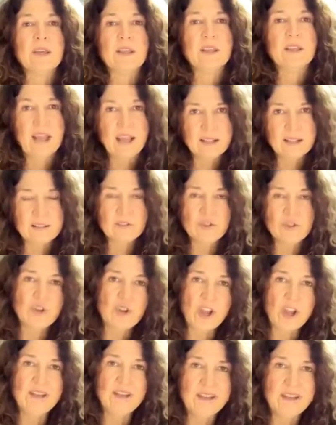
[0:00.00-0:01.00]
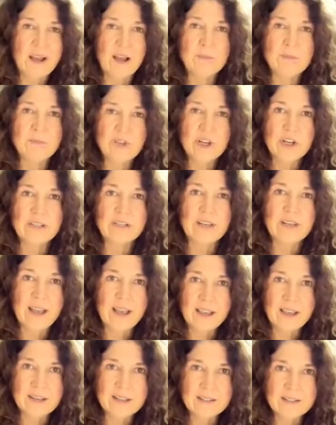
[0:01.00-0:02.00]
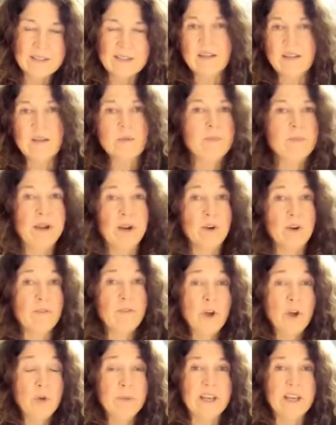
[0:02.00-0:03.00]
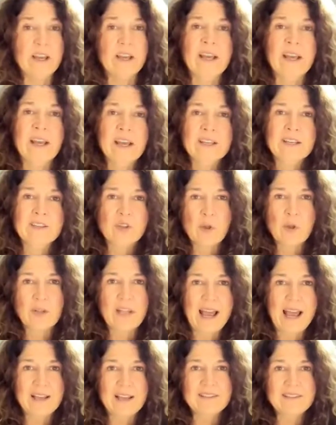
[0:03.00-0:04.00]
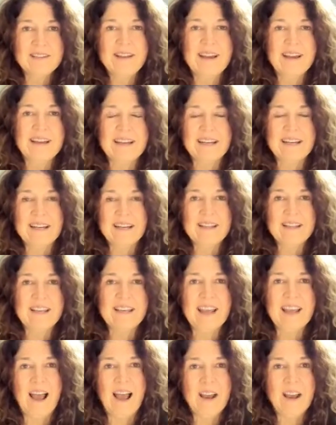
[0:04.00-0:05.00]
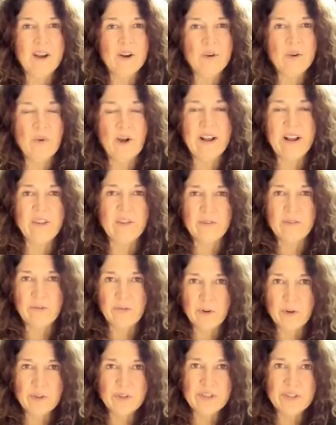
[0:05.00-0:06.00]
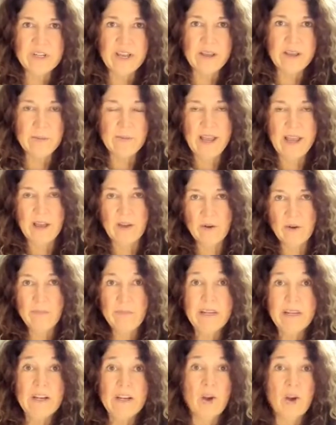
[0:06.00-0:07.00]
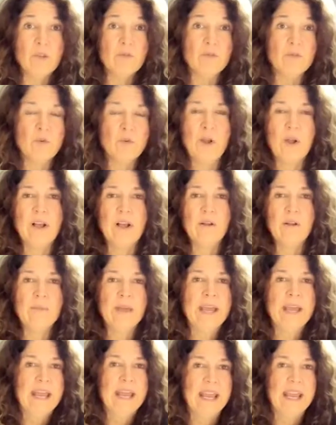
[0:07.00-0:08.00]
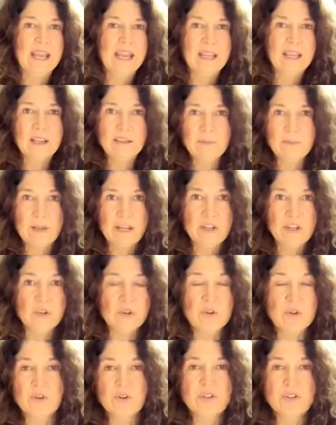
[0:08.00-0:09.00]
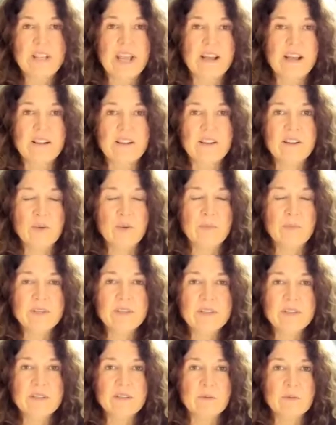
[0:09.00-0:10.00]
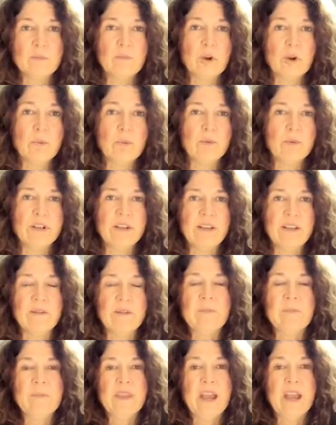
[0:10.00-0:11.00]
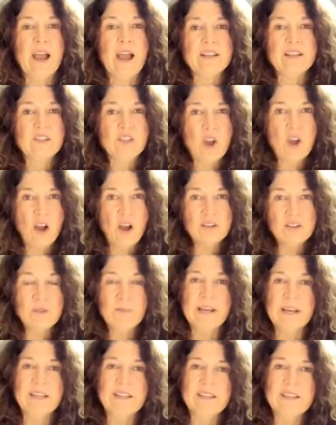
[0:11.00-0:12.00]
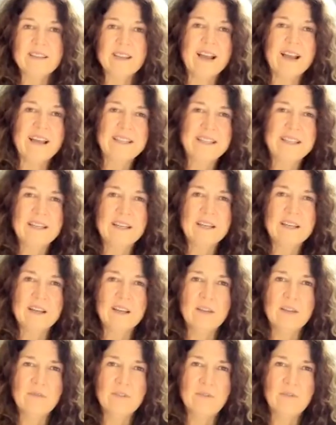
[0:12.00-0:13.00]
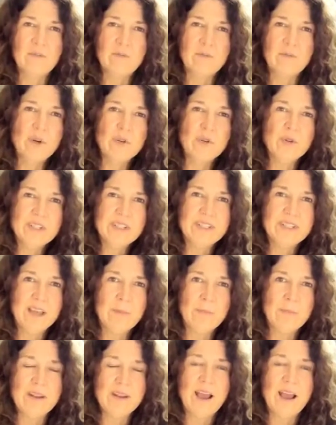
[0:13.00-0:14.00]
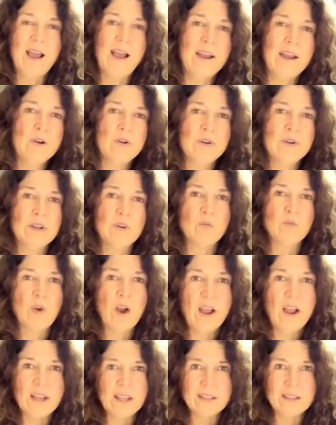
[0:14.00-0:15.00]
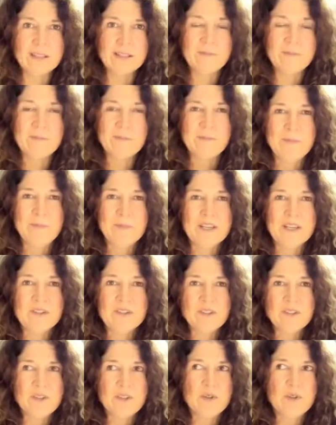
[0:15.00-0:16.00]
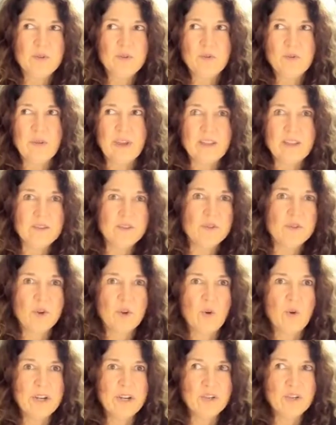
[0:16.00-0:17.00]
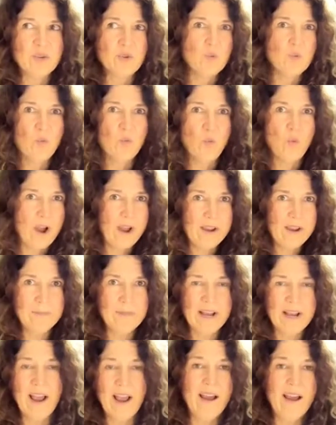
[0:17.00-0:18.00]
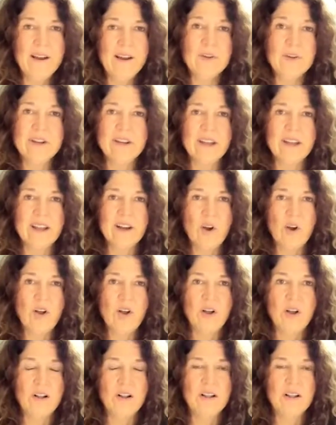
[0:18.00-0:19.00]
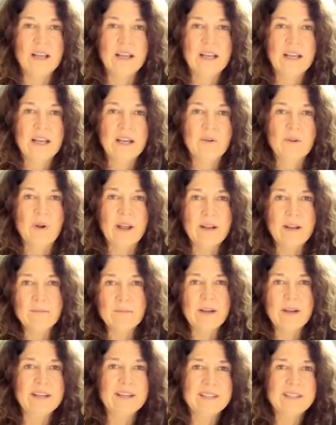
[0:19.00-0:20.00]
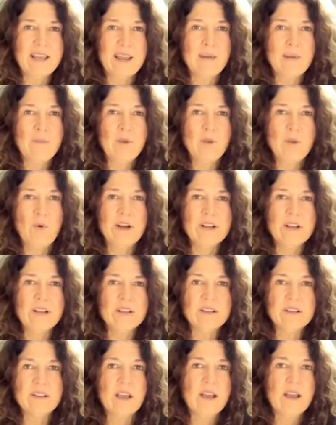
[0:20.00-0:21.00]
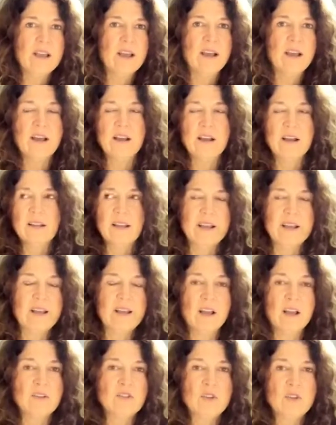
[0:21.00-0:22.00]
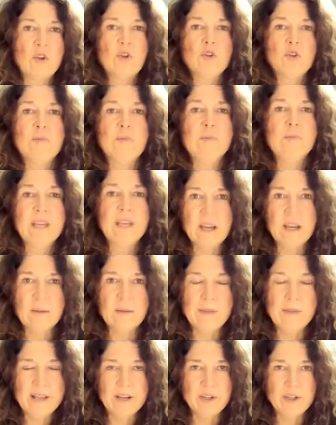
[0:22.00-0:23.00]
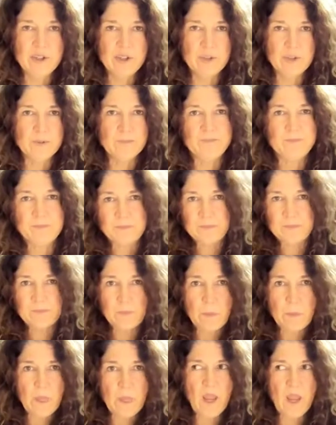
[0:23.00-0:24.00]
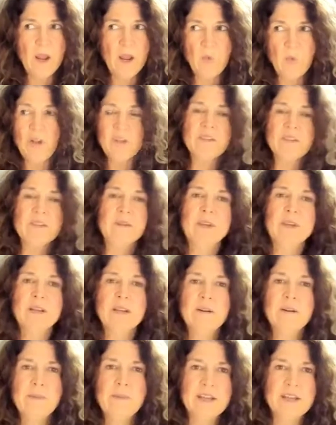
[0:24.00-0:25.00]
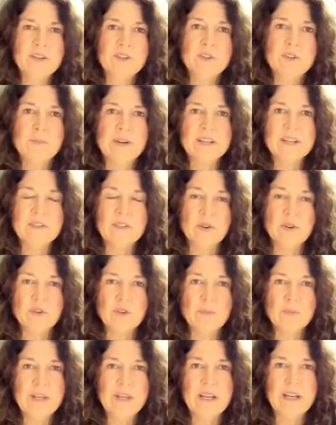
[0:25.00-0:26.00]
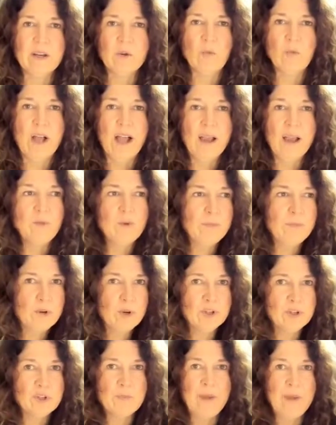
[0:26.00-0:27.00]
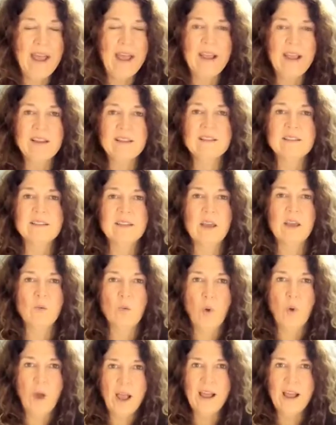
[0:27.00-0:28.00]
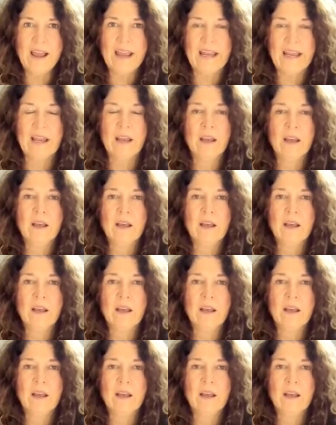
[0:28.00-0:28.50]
That's shiny object-itis and comparaphobia. So last night in the Hire Right the First Time, how to beat overwhelm and make sure you're scaling your business appropriately, I talked about this idea of the first step in hiring right is to answer the question, why am I hiring at all, right? And my example was like a social media manager. I want somebody to manage my social media. Well, I would push back and say, why?